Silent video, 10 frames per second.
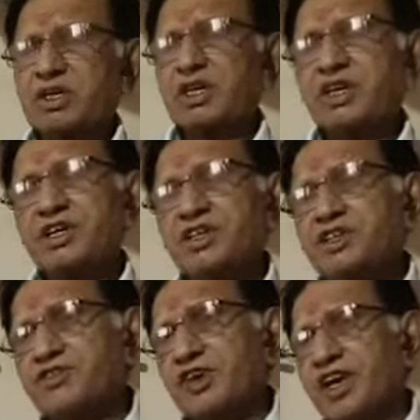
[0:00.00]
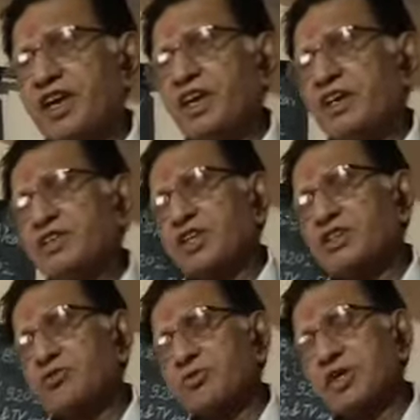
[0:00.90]
In this way, the
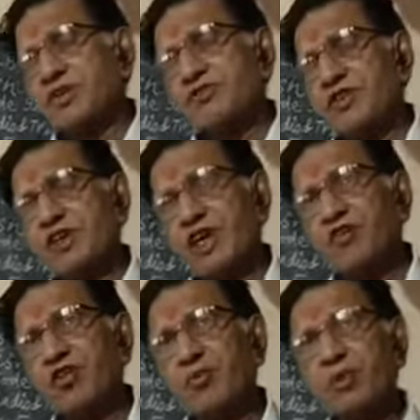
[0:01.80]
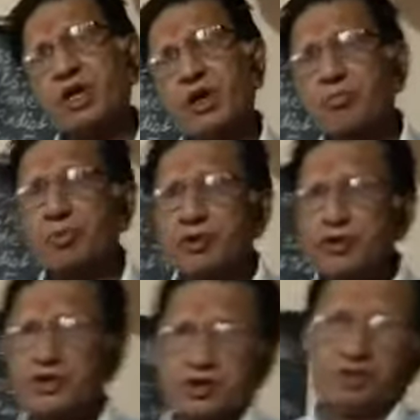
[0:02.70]
student will develop a
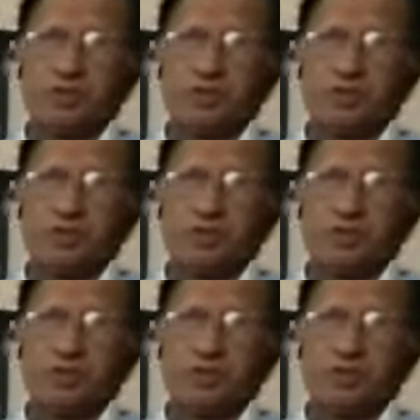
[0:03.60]
composition